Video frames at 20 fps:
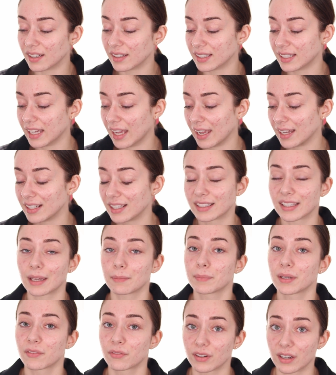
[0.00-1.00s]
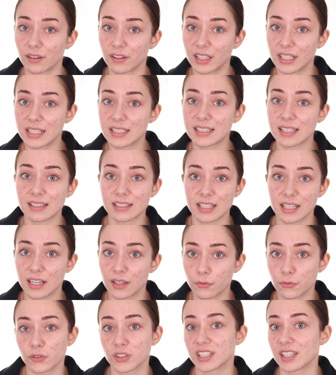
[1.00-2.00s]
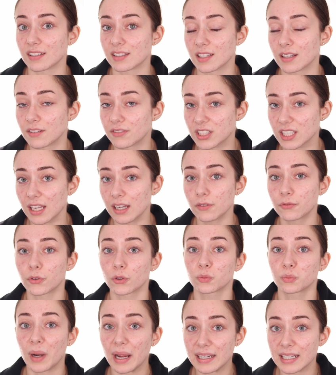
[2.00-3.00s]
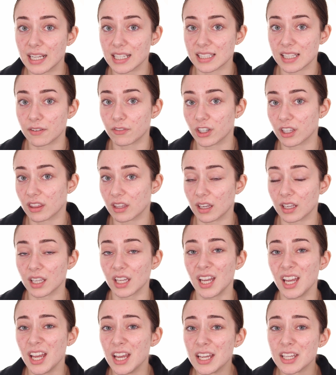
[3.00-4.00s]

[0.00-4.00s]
Again, it can be very sensitive for sensitive skin, for redness, everything.